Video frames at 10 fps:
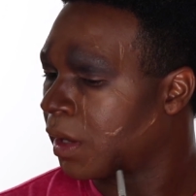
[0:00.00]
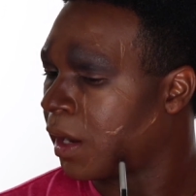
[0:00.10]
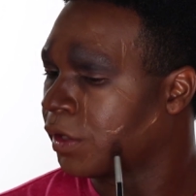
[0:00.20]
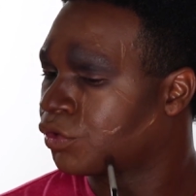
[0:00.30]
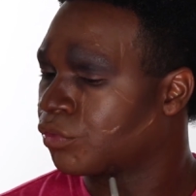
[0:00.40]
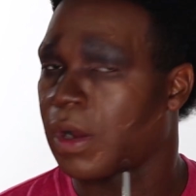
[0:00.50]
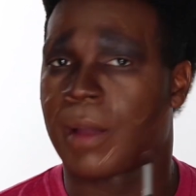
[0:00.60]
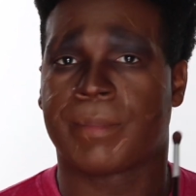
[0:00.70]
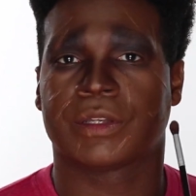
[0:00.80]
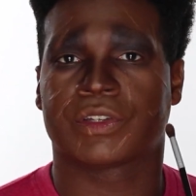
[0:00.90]
And I
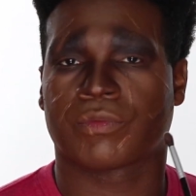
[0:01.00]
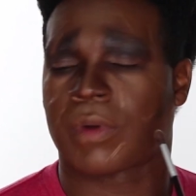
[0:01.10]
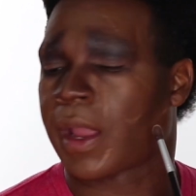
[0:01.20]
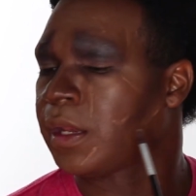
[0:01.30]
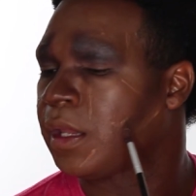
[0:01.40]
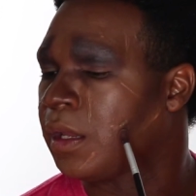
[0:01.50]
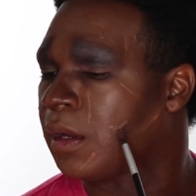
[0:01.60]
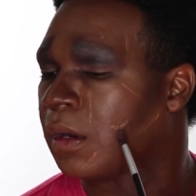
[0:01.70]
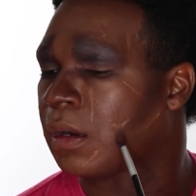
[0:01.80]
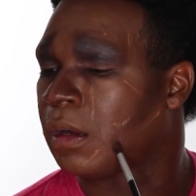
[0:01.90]
drop it to right
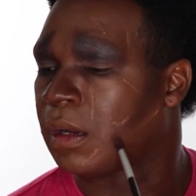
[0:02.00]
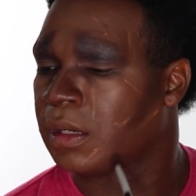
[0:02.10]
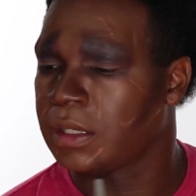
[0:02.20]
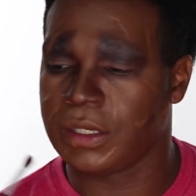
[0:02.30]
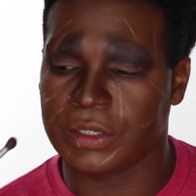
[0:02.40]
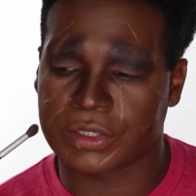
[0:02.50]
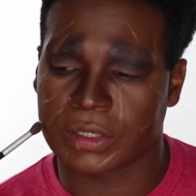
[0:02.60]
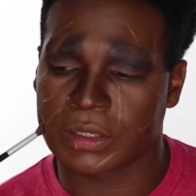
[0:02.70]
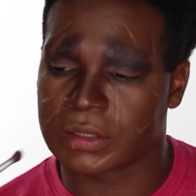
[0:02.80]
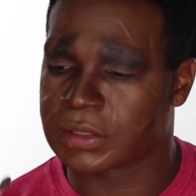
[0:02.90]
here on
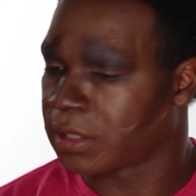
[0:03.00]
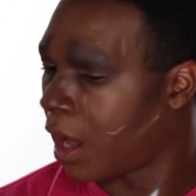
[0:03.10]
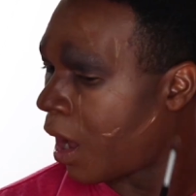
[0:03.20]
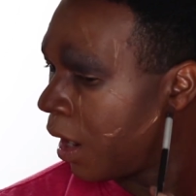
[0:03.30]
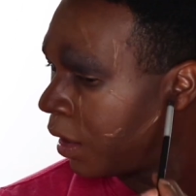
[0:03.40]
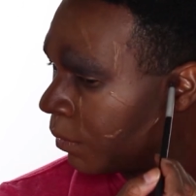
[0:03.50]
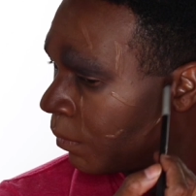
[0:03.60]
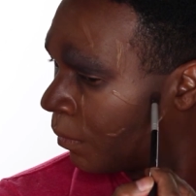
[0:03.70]
each side.